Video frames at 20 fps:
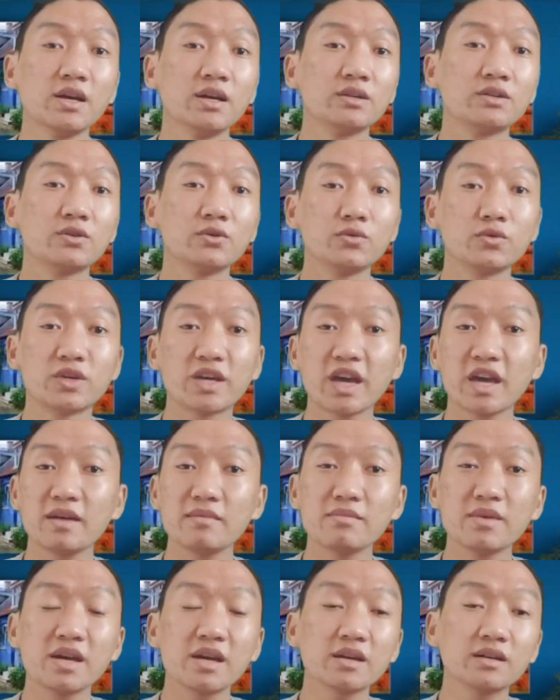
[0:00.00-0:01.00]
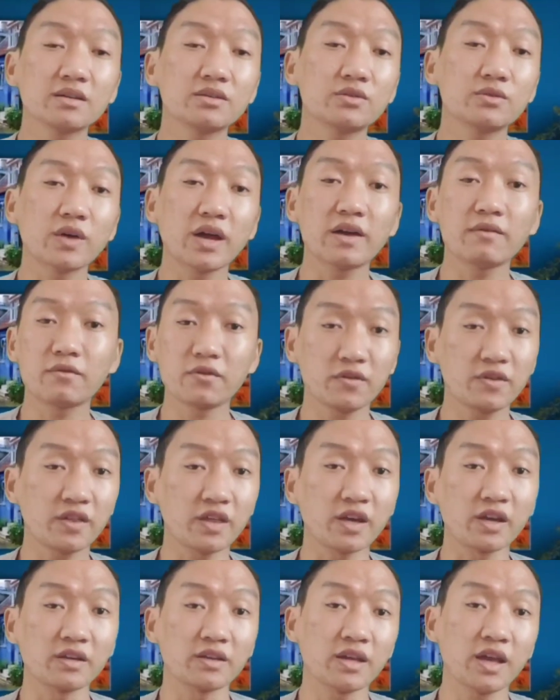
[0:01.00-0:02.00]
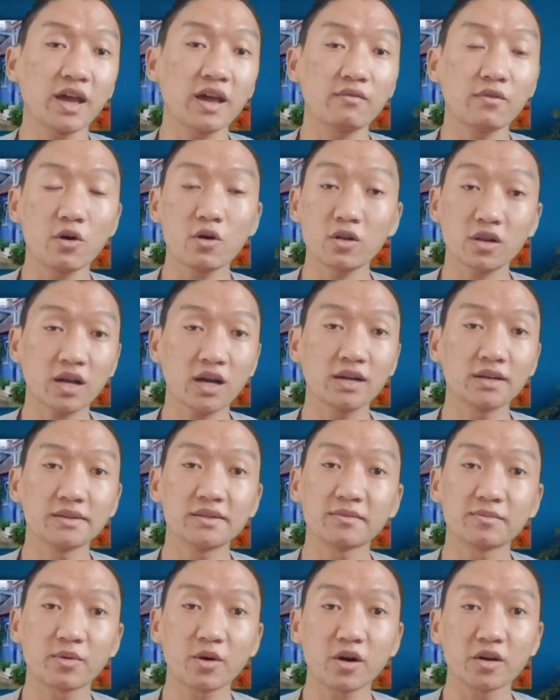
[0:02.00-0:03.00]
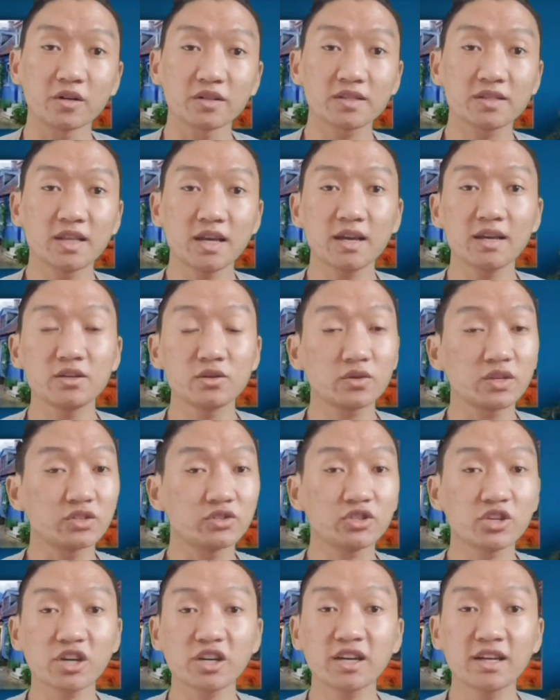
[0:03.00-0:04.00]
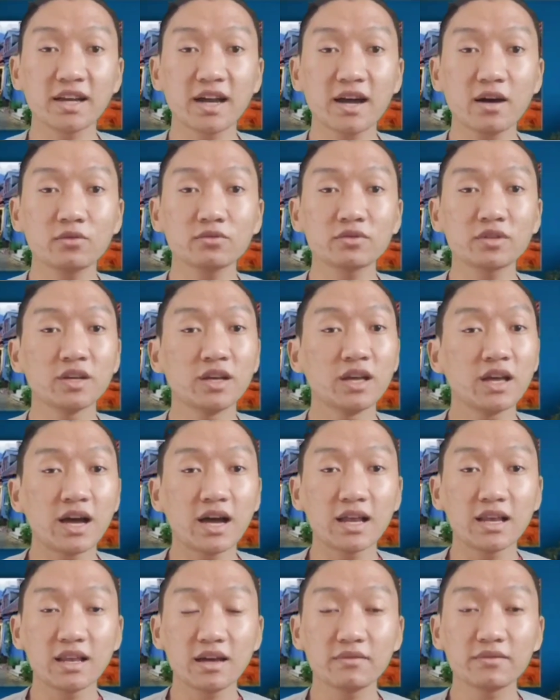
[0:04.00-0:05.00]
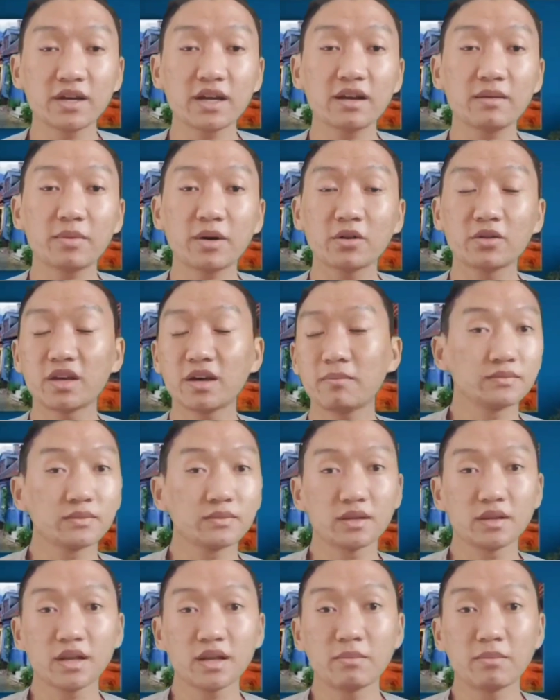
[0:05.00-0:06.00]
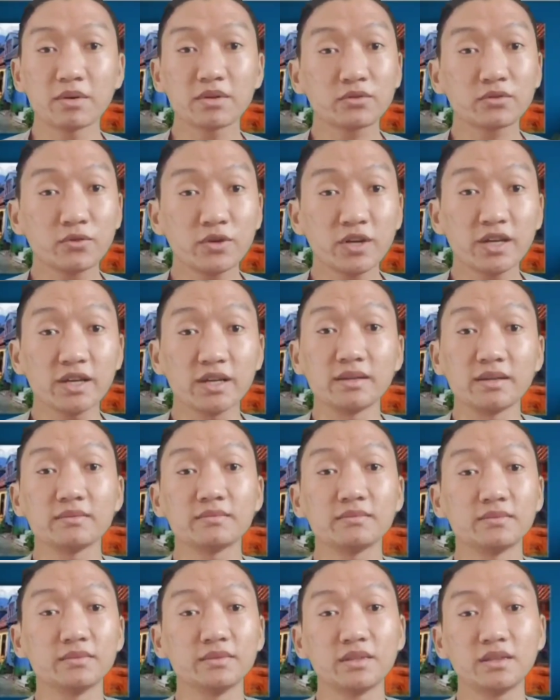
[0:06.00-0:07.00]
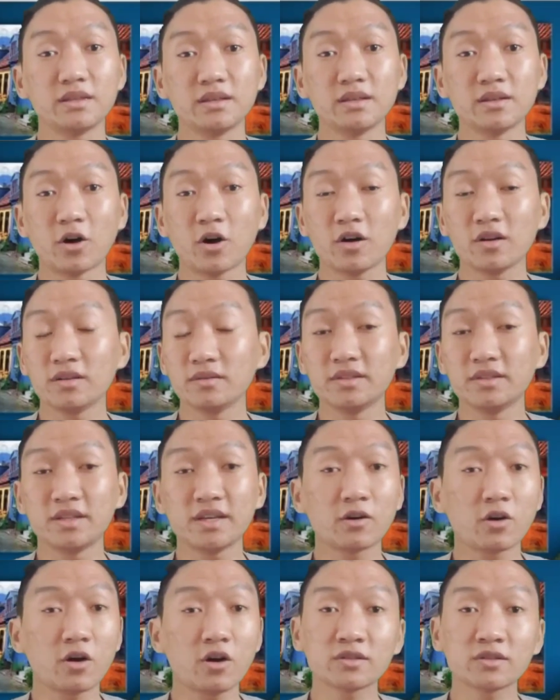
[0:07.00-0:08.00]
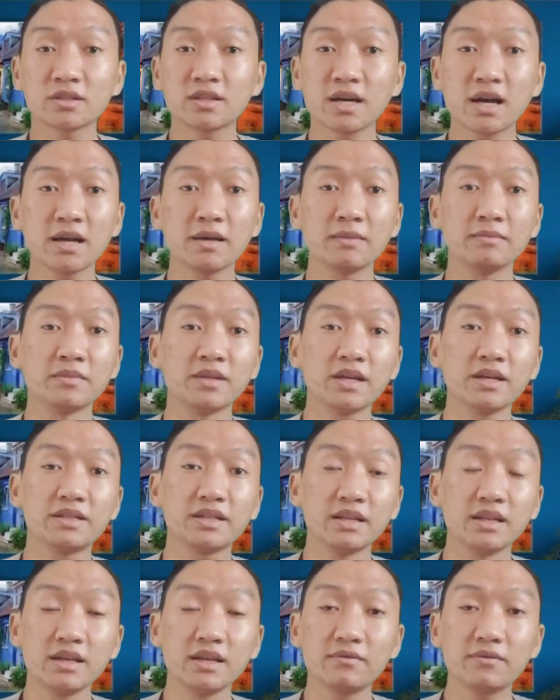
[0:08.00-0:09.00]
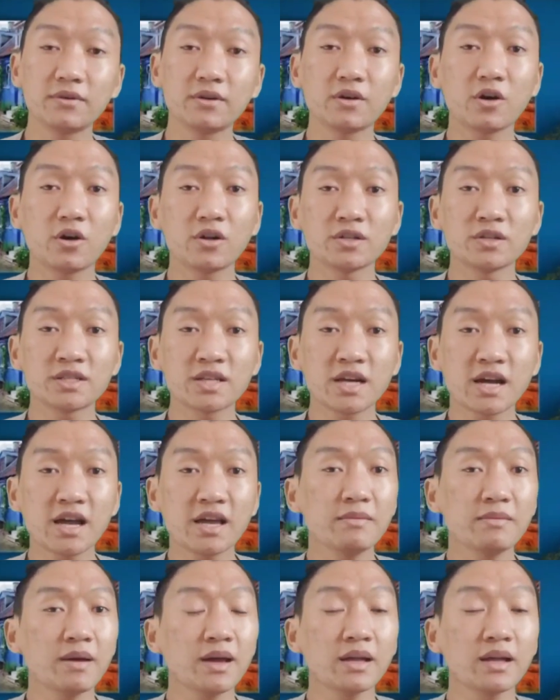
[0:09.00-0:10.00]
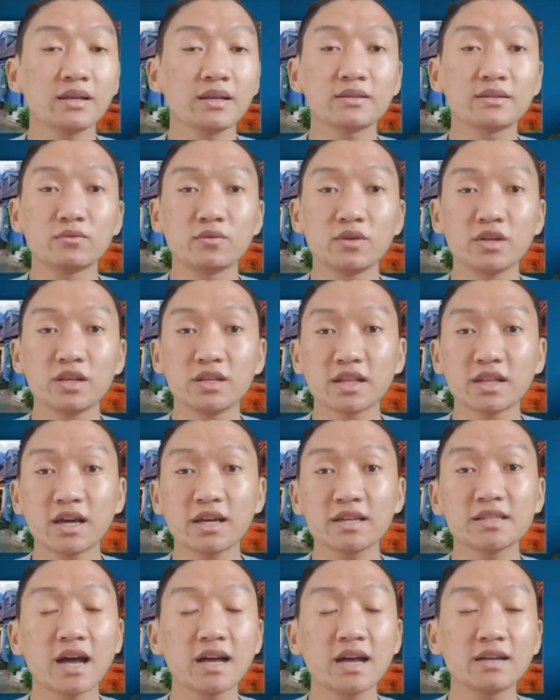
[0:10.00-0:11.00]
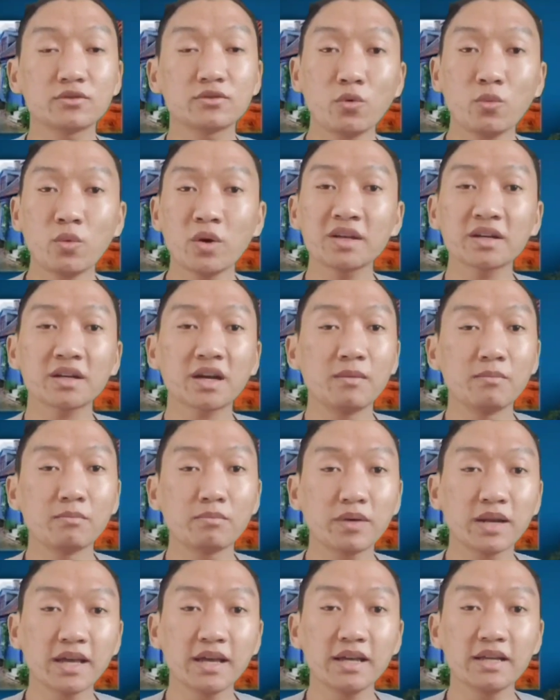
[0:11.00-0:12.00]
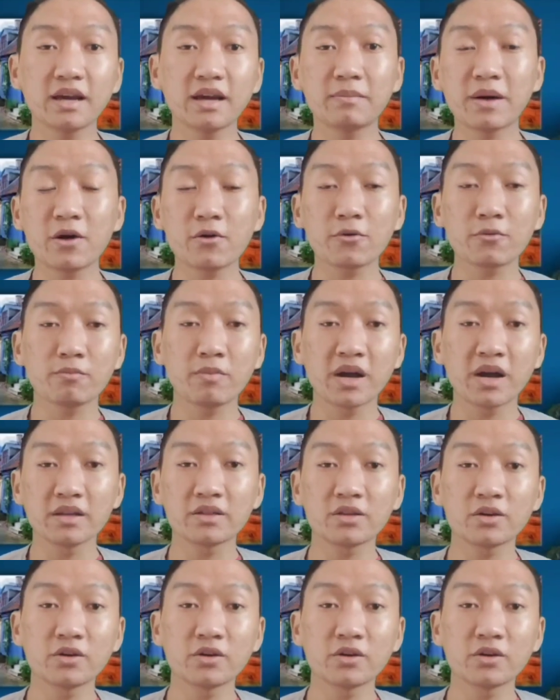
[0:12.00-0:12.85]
to gaming to everything. They have all kinds of products there. You can check it out. I love that about them. Number three, they're on time. They deliver on time, and it's really nice. I don't want to complain about my